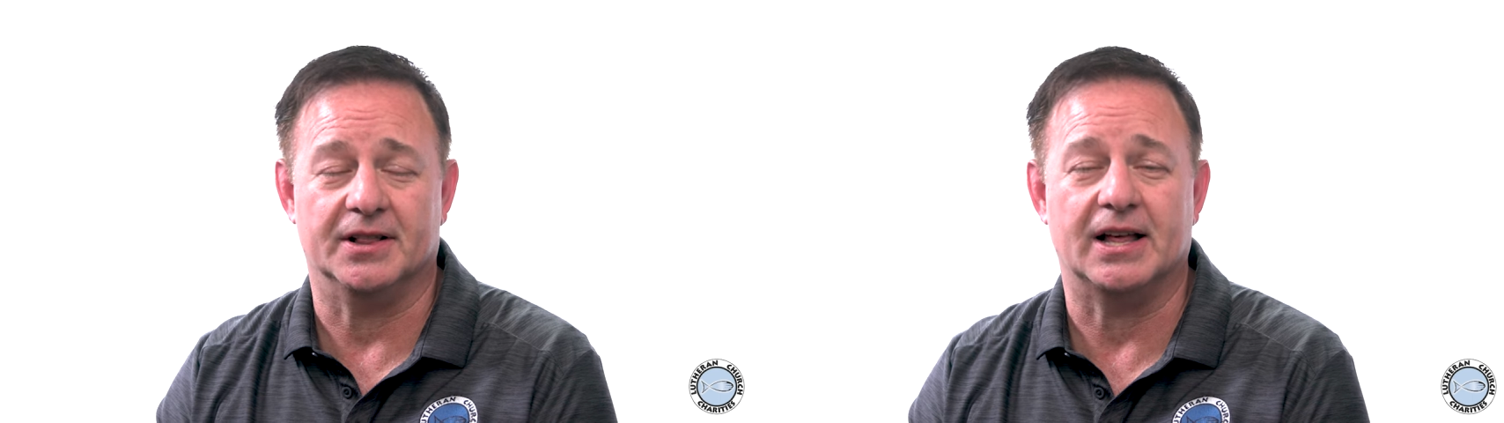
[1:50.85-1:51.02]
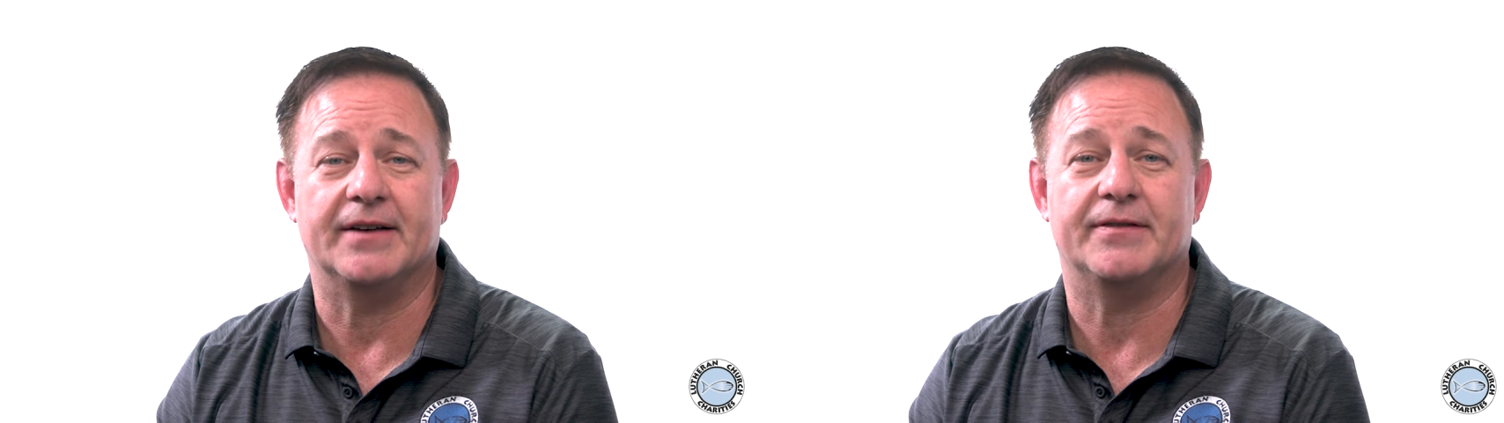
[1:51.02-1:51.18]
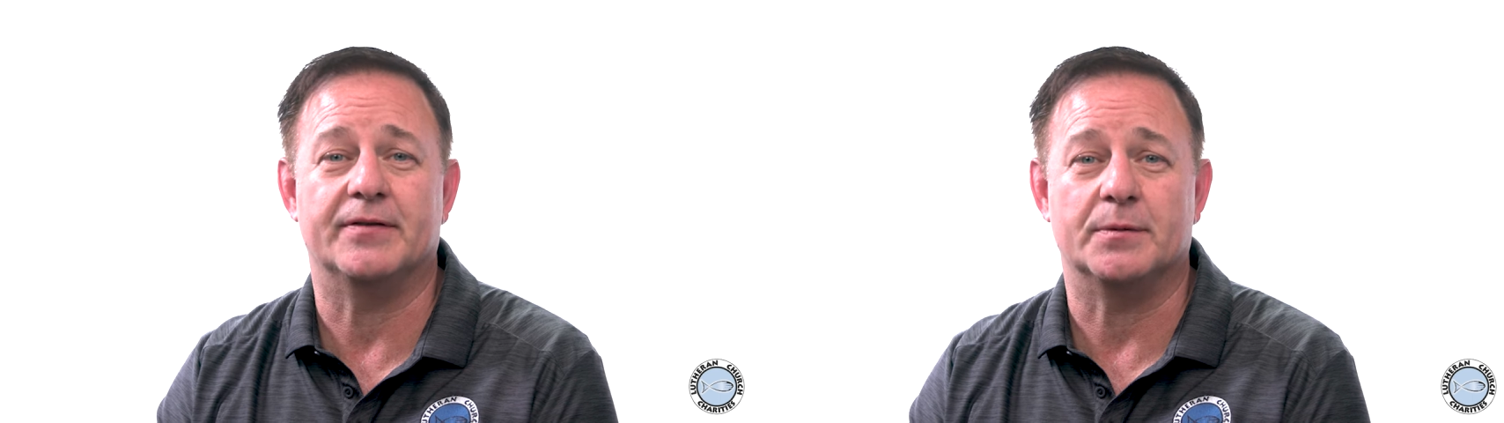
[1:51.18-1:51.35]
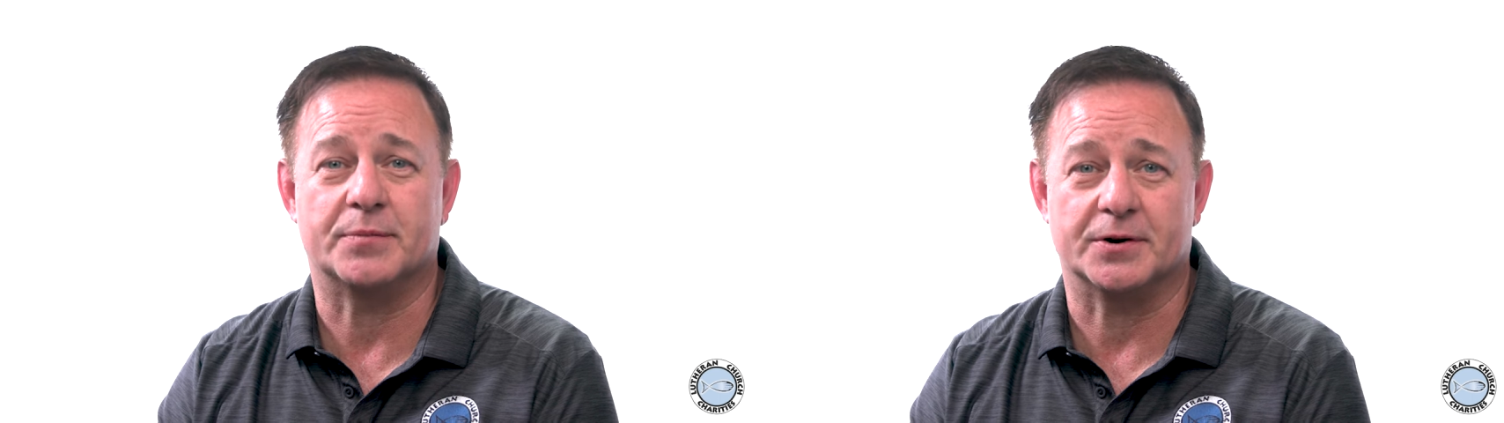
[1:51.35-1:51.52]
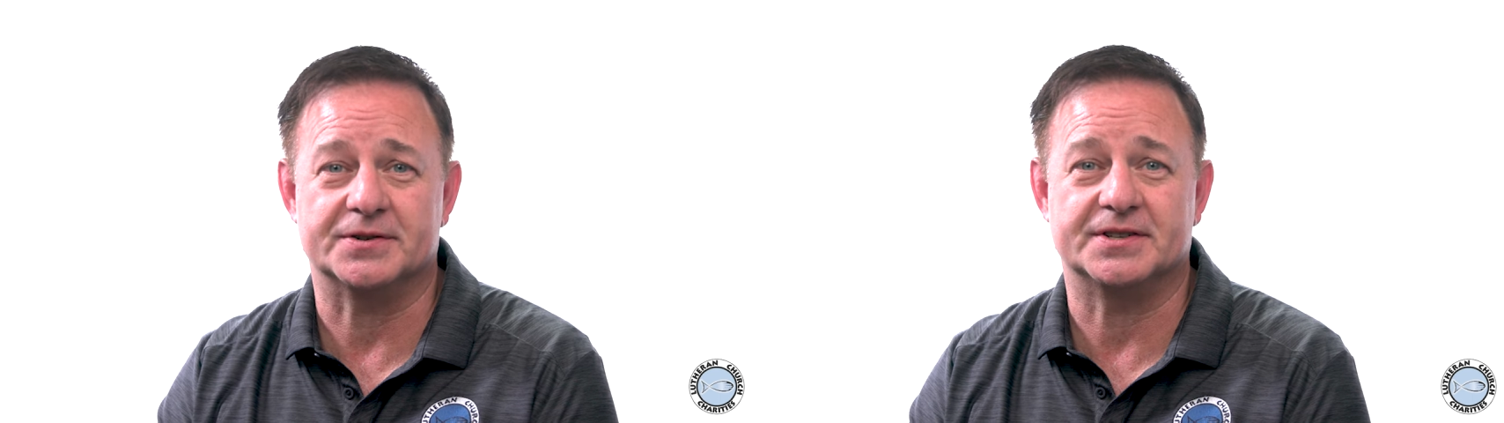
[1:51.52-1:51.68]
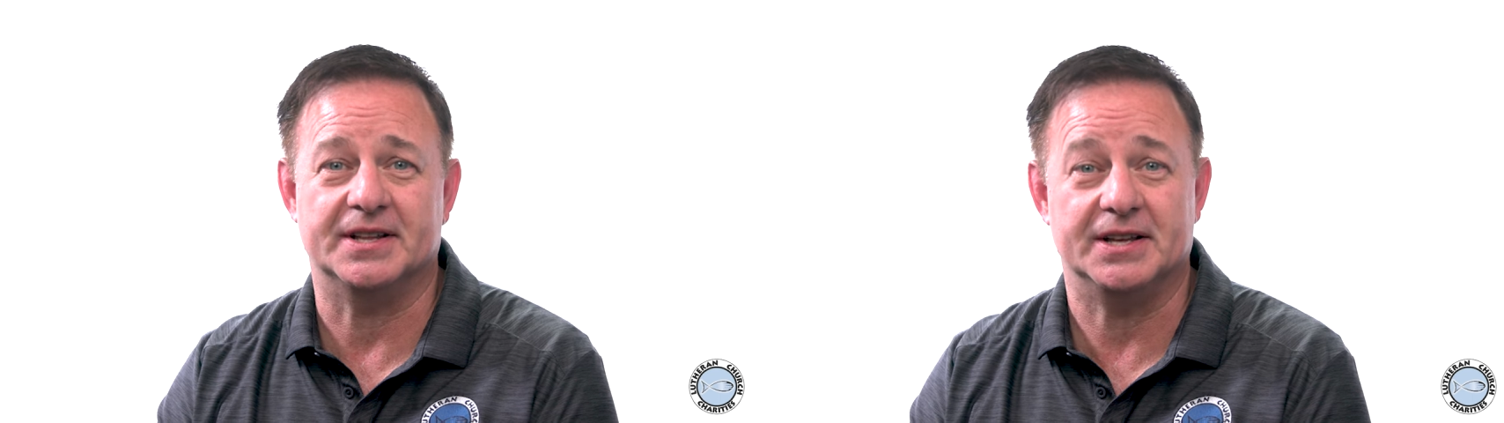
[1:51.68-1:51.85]
life of the
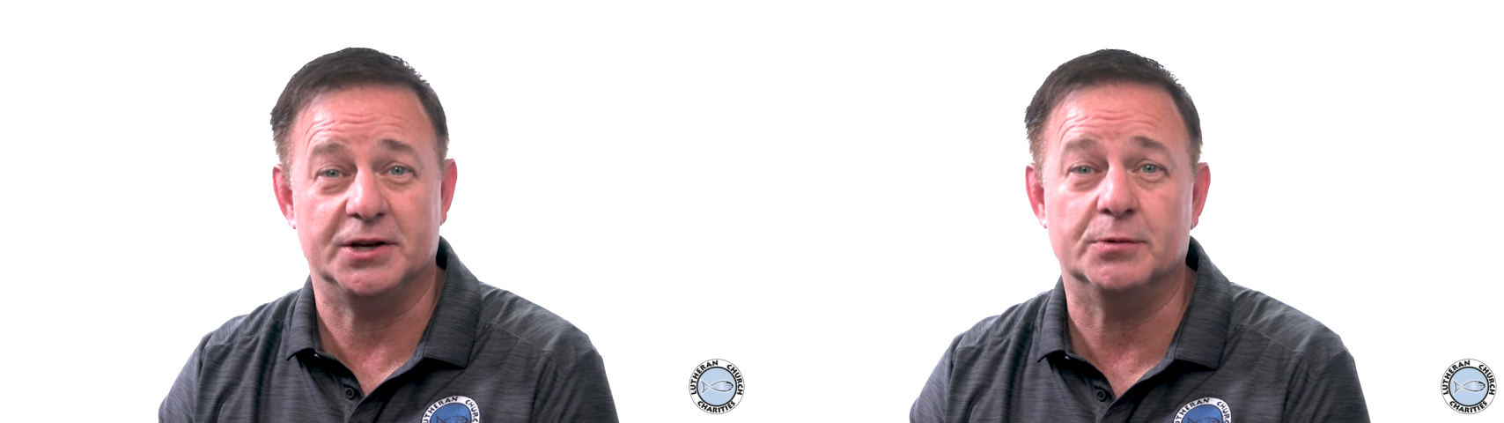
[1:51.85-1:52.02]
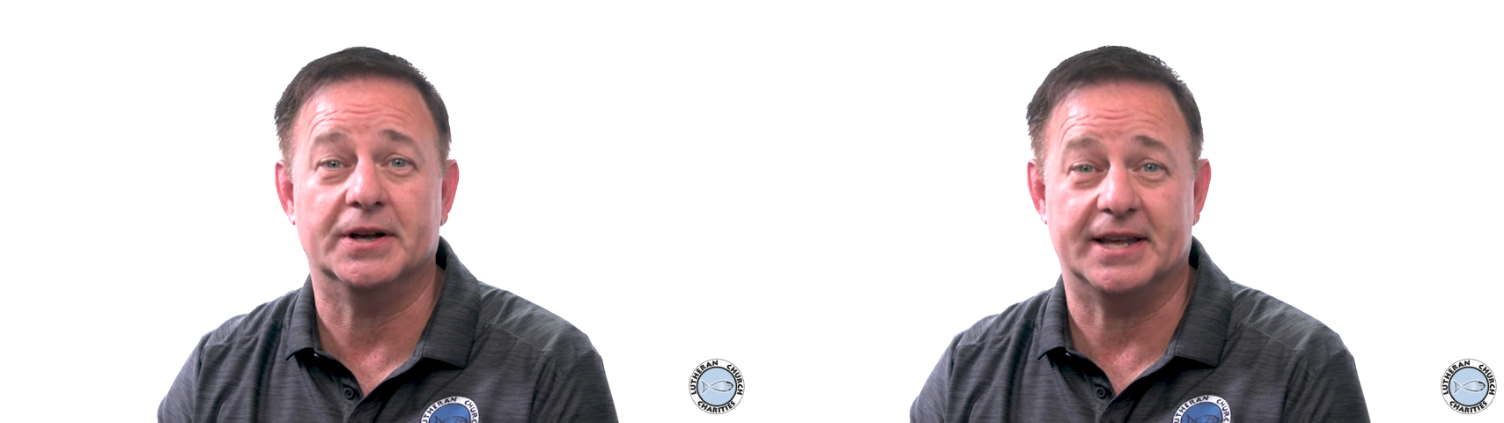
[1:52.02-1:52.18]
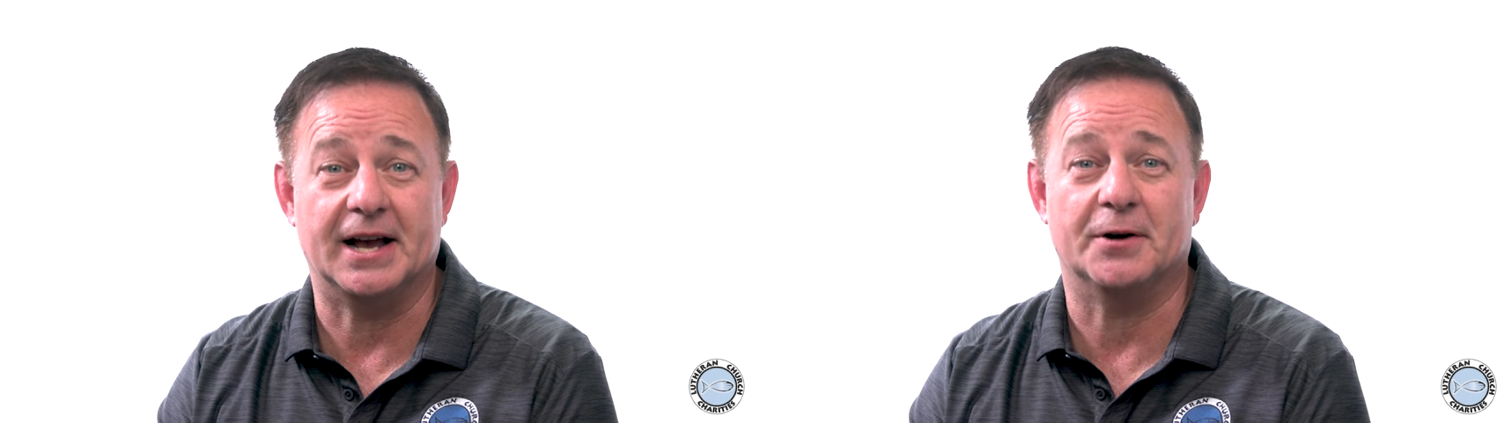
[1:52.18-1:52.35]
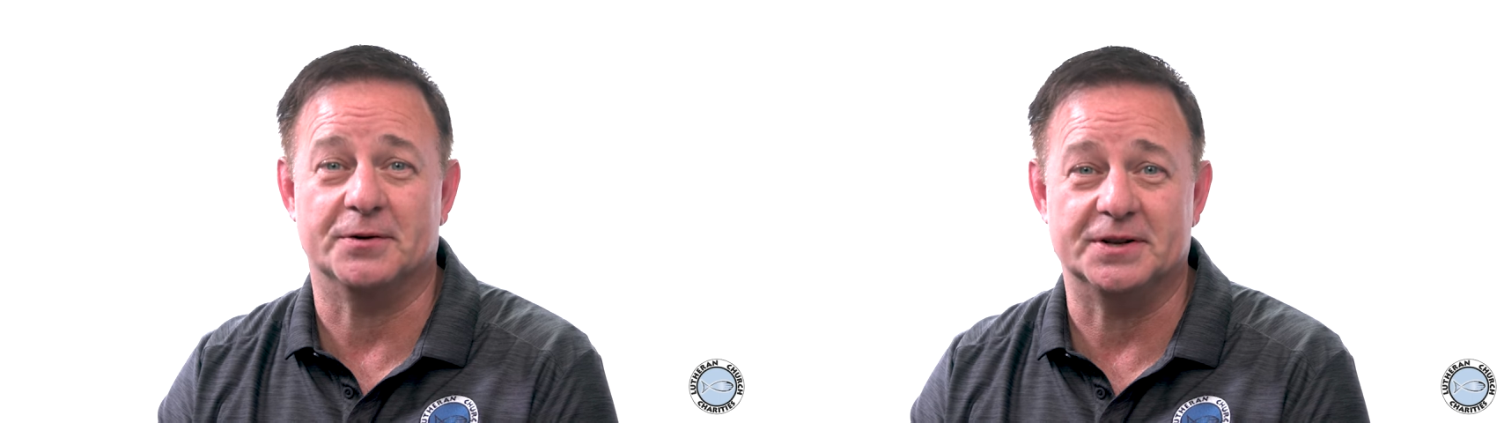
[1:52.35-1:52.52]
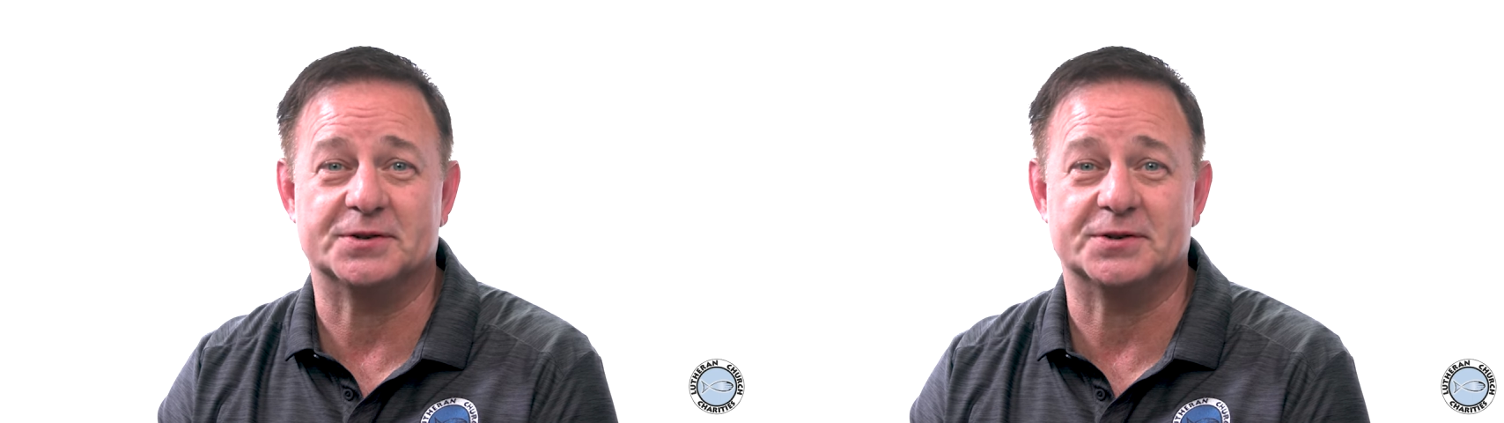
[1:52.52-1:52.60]
person that you encounter